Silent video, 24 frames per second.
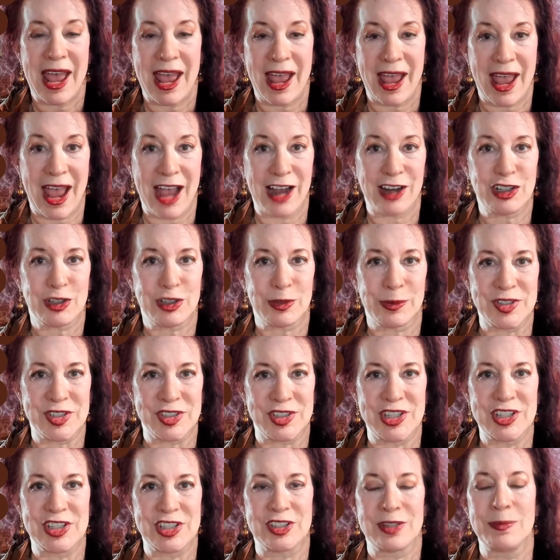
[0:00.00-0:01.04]
actual
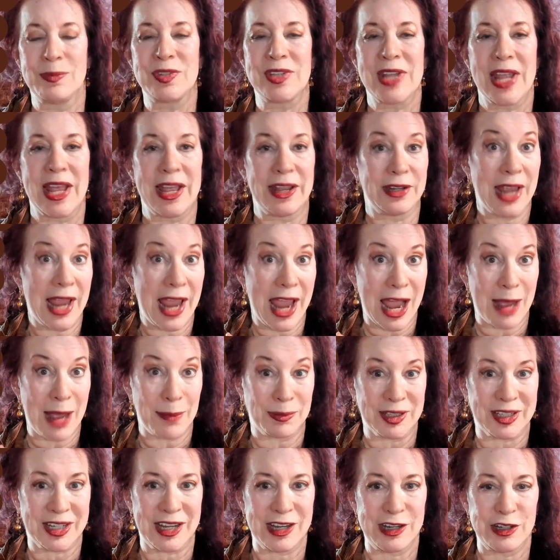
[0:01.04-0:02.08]
systems and
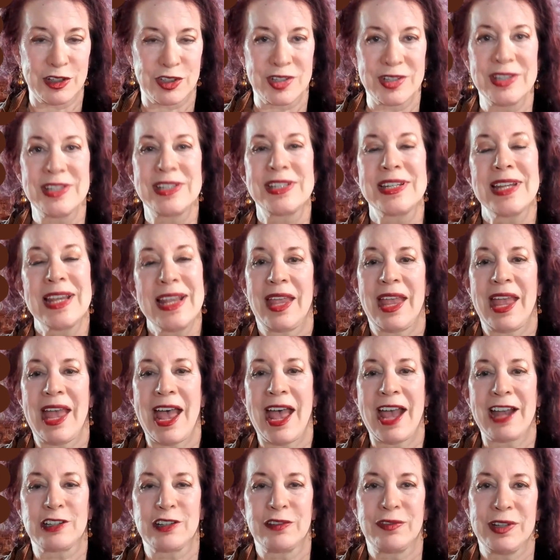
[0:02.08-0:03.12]
applications,
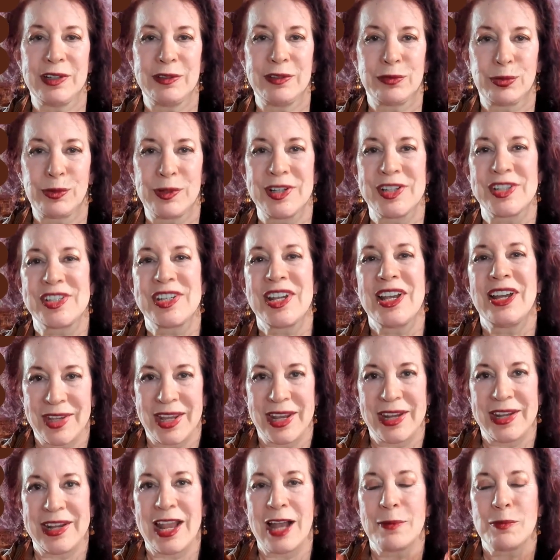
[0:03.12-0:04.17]
active inference,
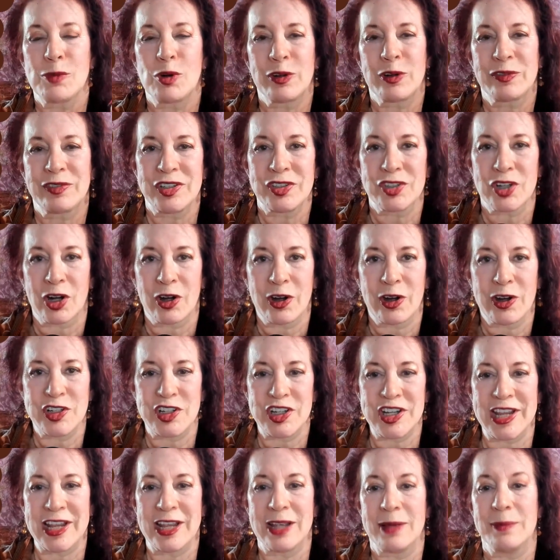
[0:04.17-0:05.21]
now morphed into
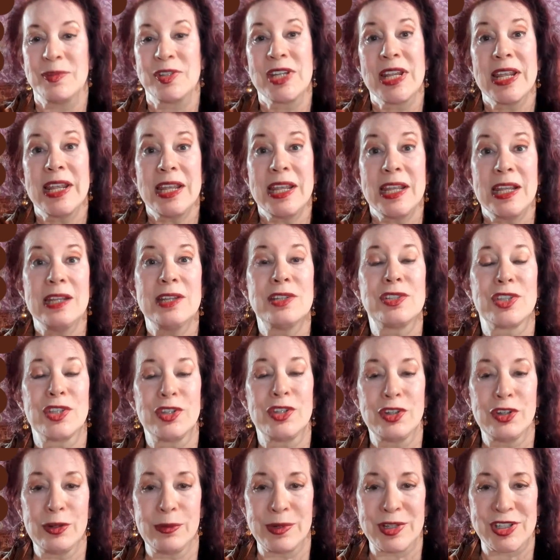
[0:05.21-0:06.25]
RGMs, is the
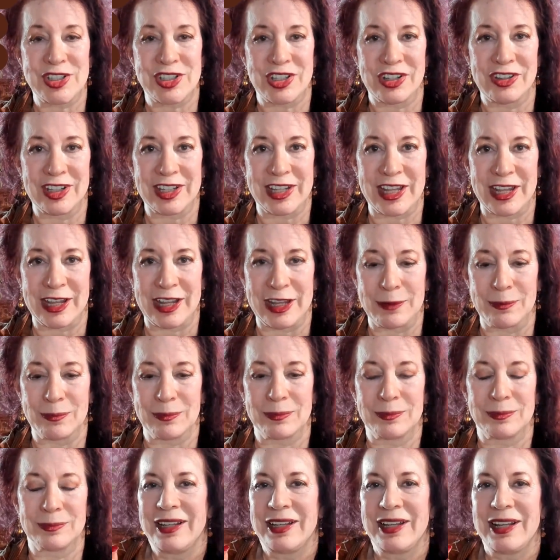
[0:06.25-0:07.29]
newest in the game.
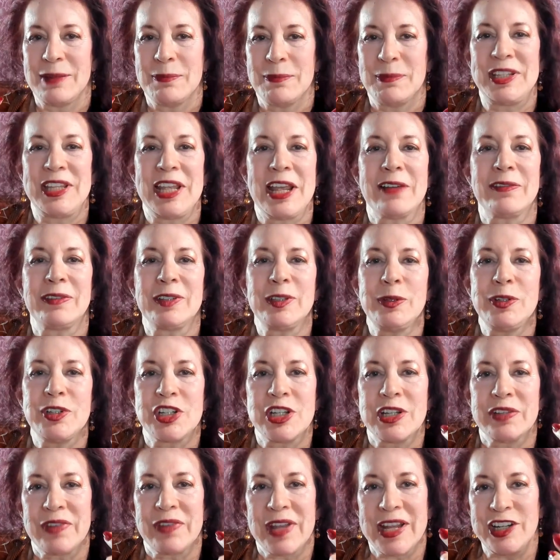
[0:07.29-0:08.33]
But the
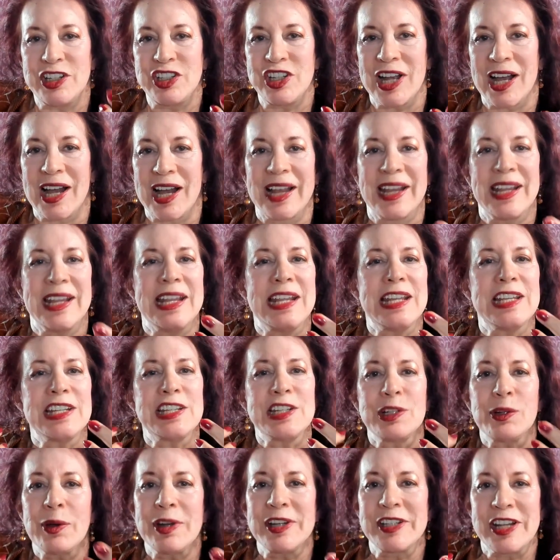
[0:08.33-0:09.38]
evolution of AGI
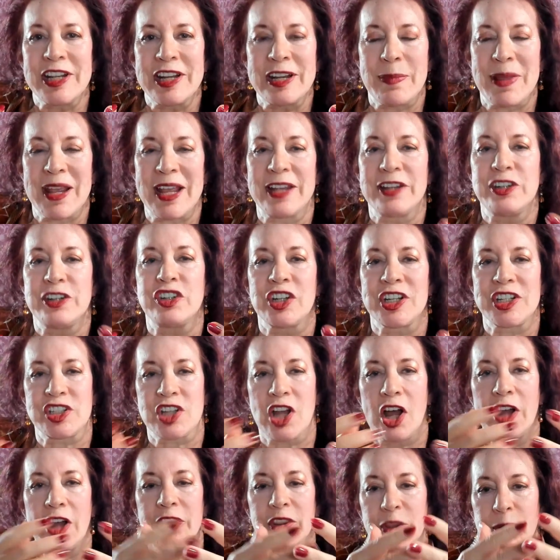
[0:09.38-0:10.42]
isn't going to depend just
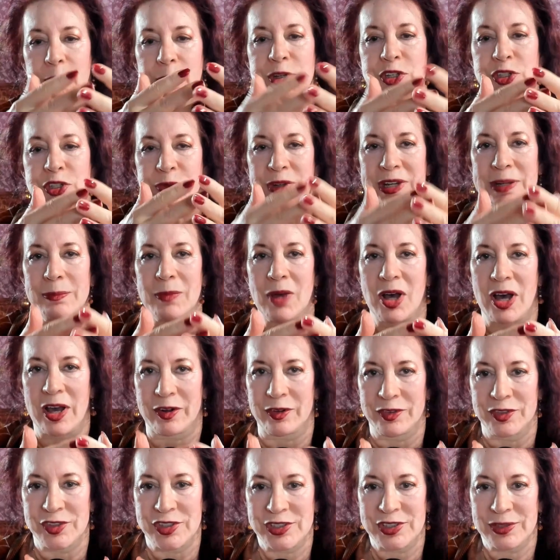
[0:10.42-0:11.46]
on those 3
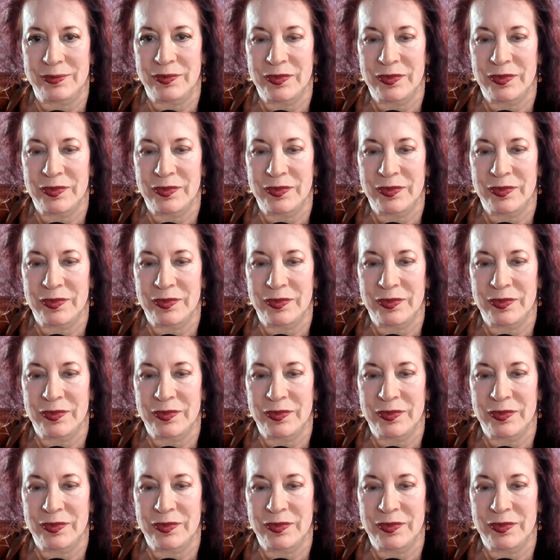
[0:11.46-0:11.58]
models,